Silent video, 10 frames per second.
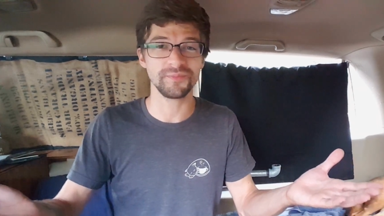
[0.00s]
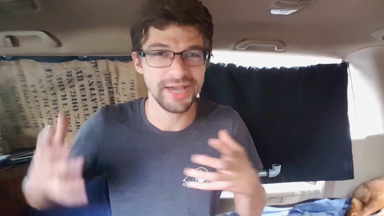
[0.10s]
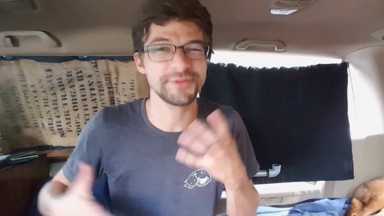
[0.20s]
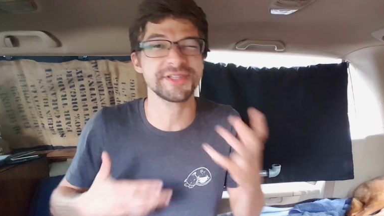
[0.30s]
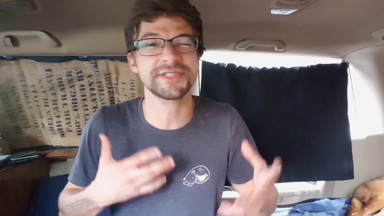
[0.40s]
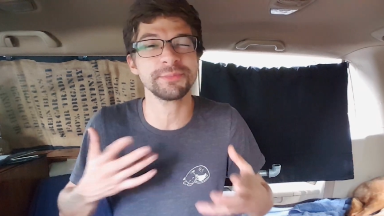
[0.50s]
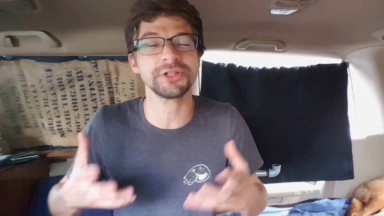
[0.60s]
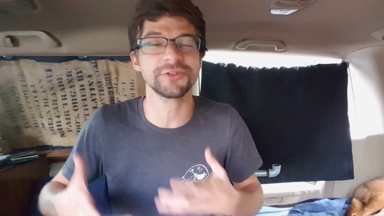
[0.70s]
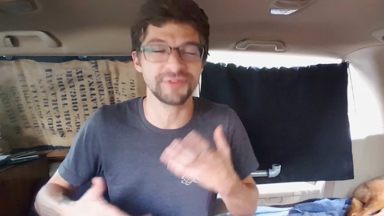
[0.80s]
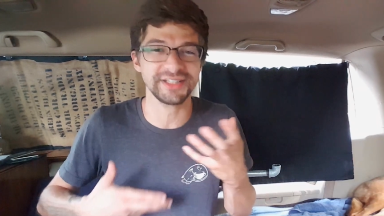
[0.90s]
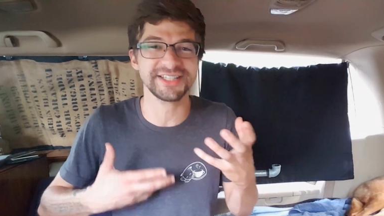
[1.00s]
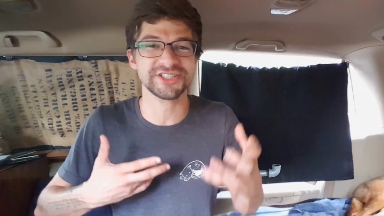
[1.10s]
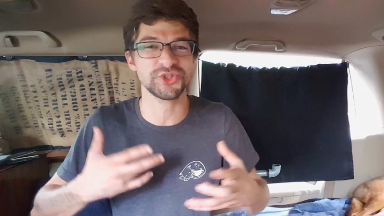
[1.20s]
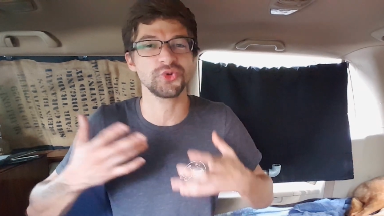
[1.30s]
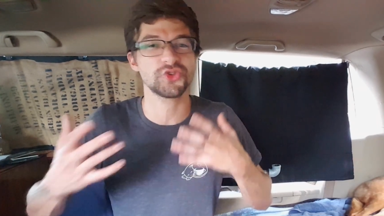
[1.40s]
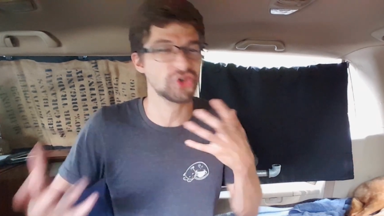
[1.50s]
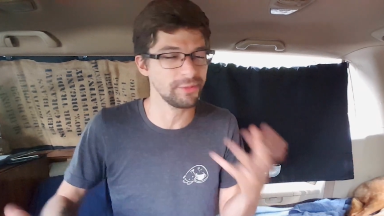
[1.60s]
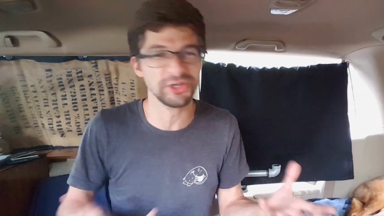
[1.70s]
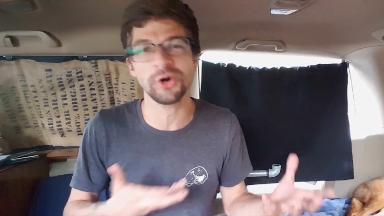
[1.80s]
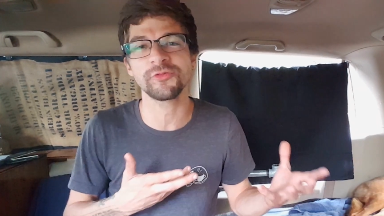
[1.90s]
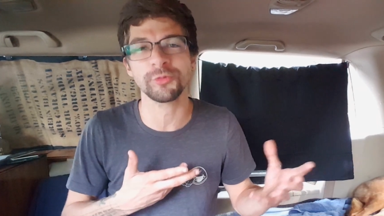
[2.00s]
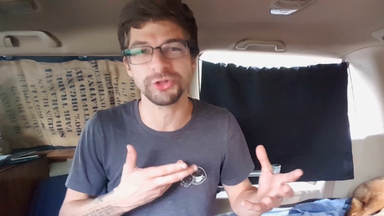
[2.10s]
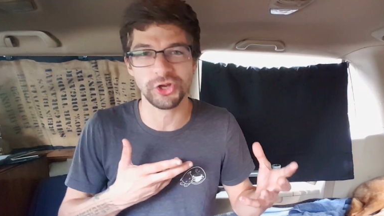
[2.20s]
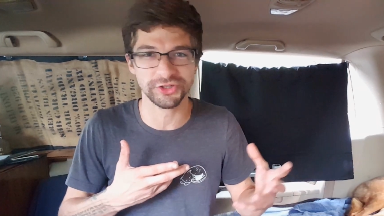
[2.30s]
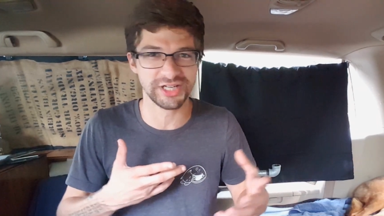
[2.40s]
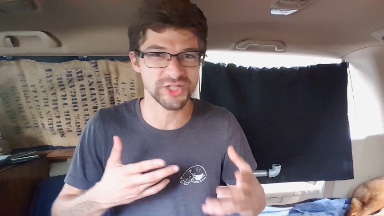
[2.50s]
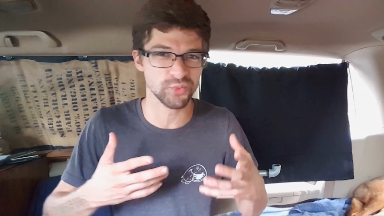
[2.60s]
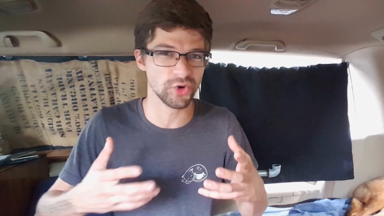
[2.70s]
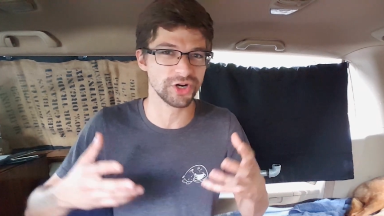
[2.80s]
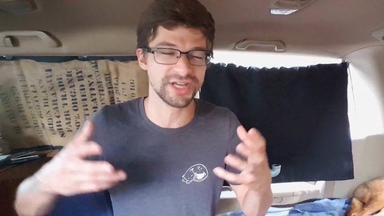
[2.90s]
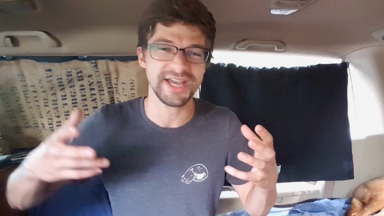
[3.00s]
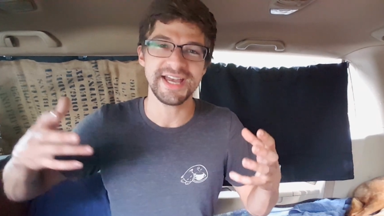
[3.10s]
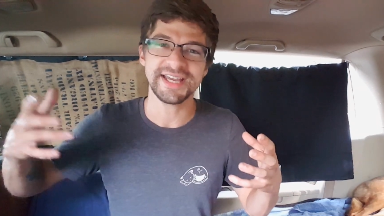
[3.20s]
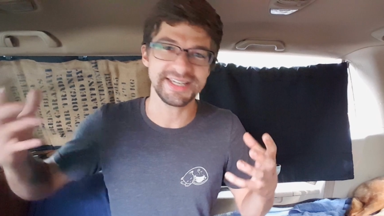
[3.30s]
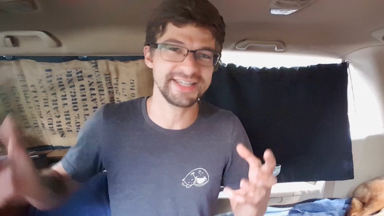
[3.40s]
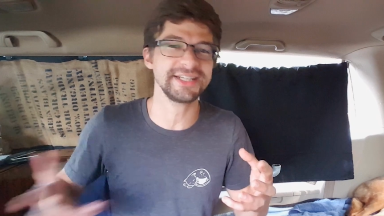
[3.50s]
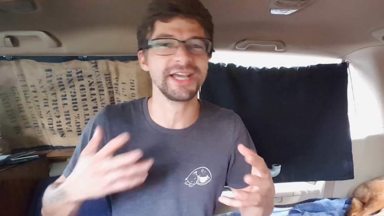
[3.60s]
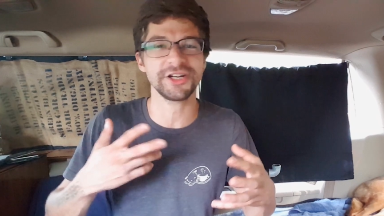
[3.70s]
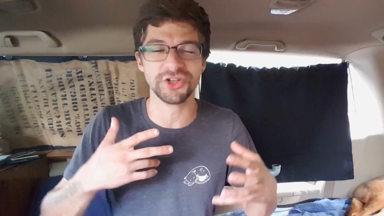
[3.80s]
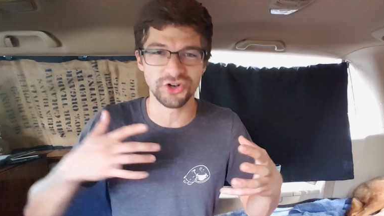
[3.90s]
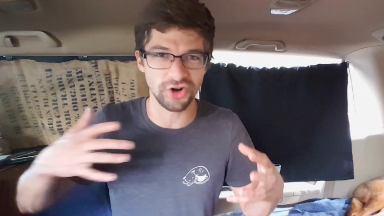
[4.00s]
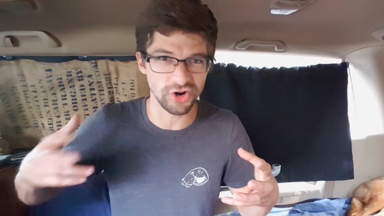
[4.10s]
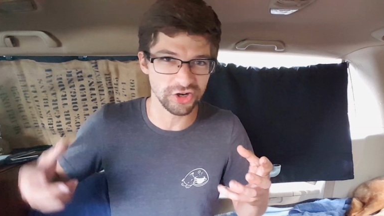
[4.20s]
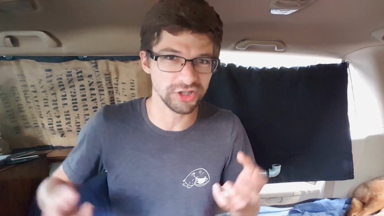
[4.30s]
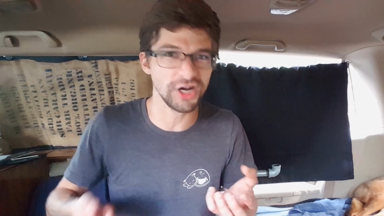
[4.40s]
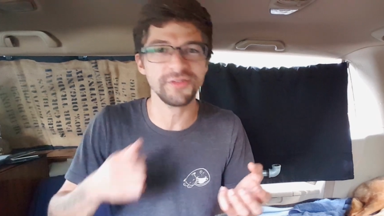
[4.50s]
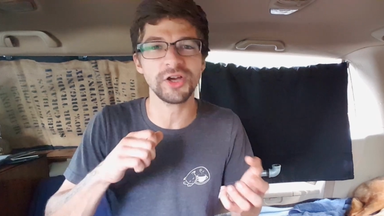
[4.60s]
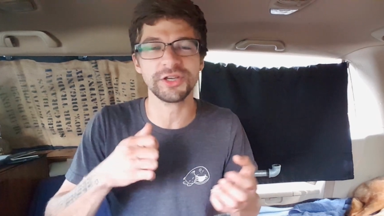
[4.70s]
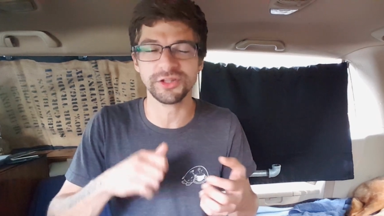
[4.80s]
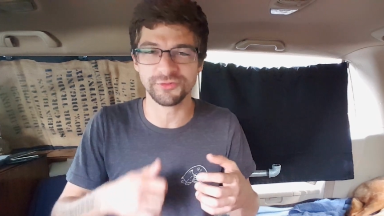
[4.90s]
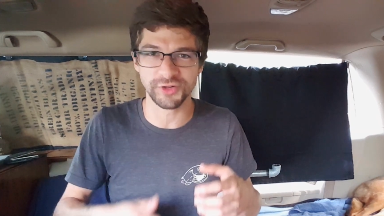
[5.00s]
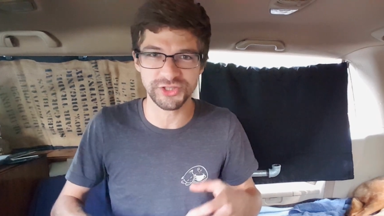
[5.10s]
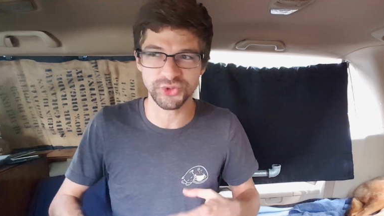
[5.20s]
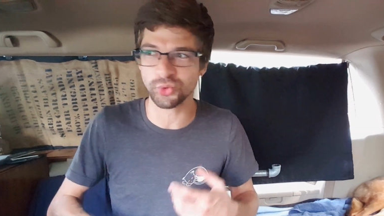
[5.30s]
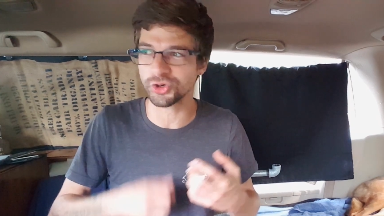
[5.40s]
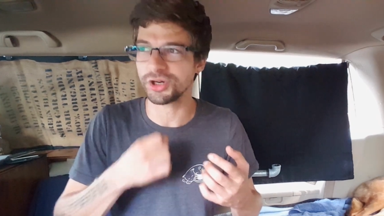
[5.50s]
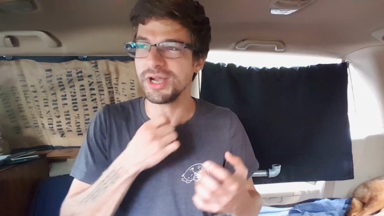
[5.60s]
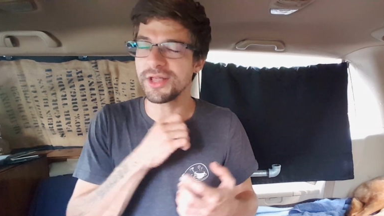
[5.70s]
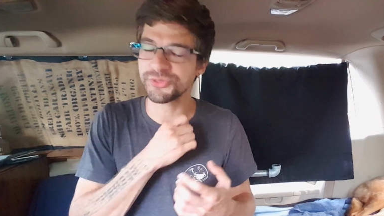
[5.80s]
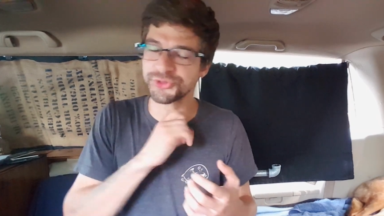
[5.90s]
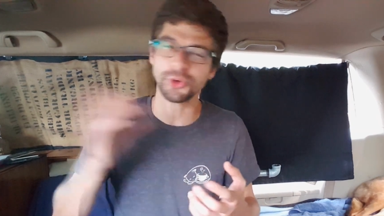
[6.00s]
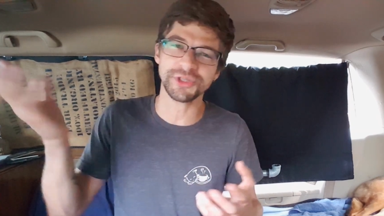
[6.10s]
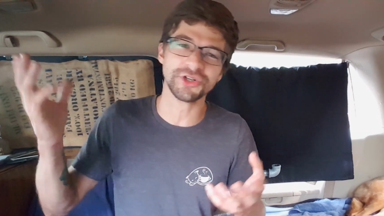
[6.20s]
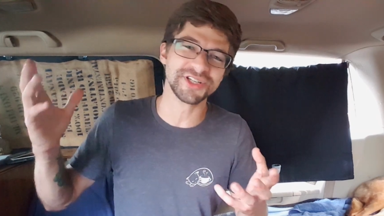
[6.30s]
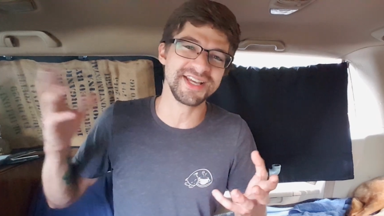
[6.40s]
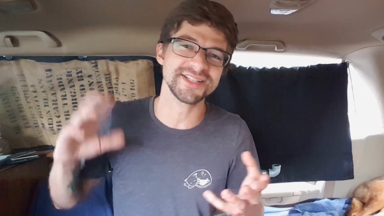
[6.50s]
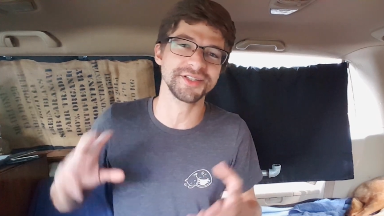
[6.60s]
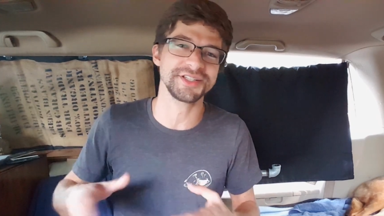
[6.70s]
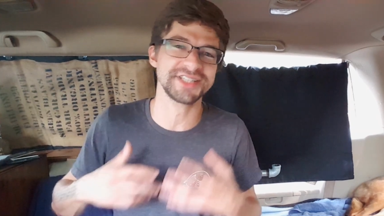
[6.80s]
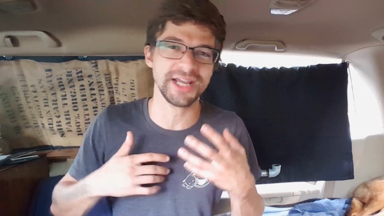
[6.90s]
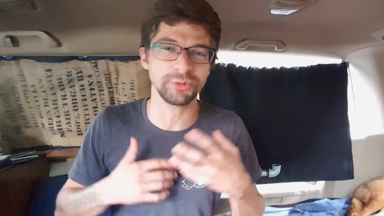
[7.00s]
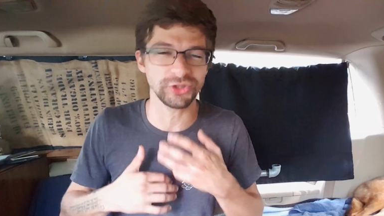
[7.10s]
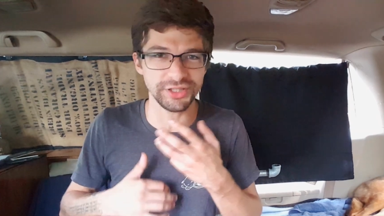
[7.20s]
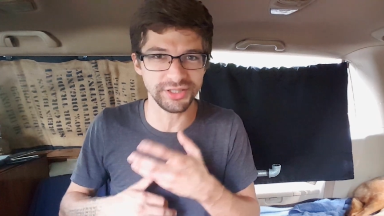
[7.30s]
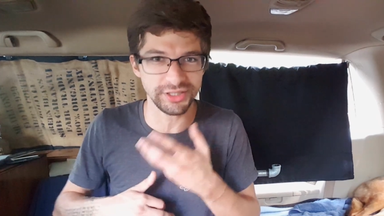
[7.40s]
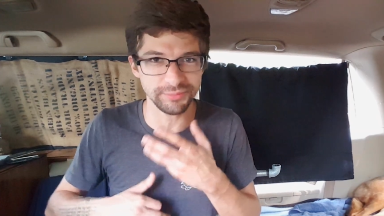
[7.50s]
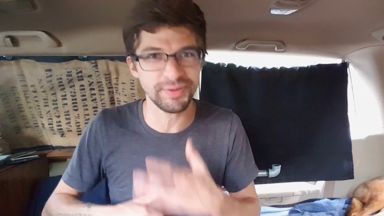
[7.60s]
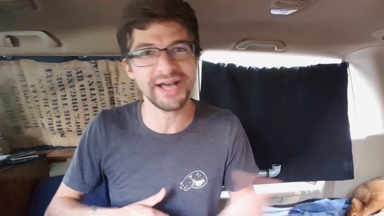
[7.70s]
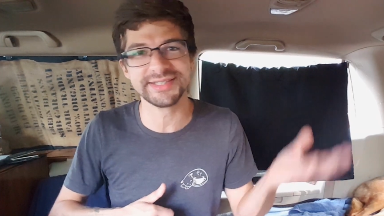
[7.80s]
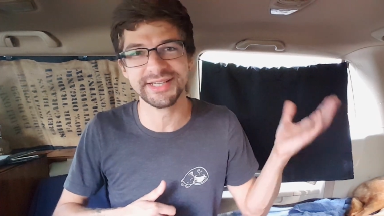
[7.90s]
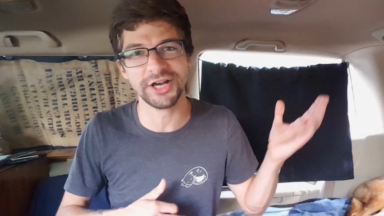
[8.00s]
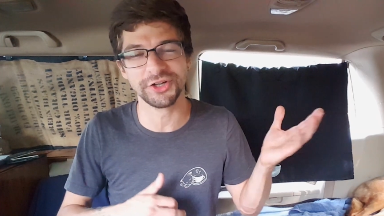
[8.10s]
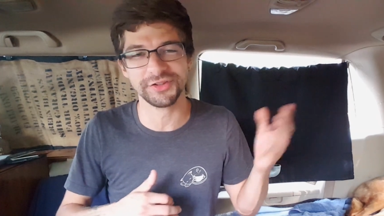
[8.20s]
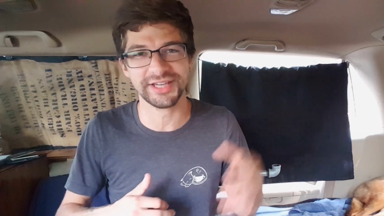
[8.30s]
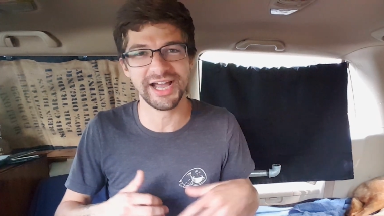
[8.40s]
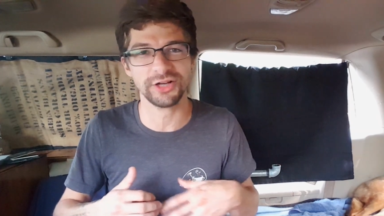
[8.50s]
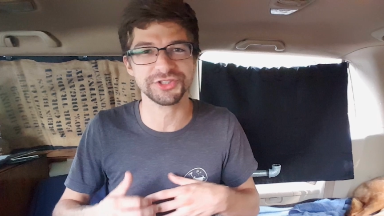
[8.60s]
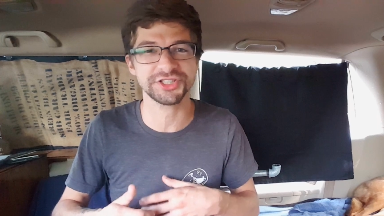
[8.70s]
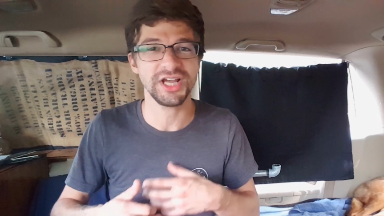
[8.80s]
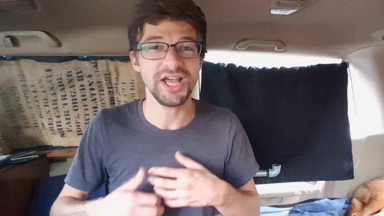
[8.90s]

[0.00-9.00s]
It was a similar feeling to coming home from a long day's work, getting out of your car, unlocking the front door, throwing your keys on the table and then passing out on the couch.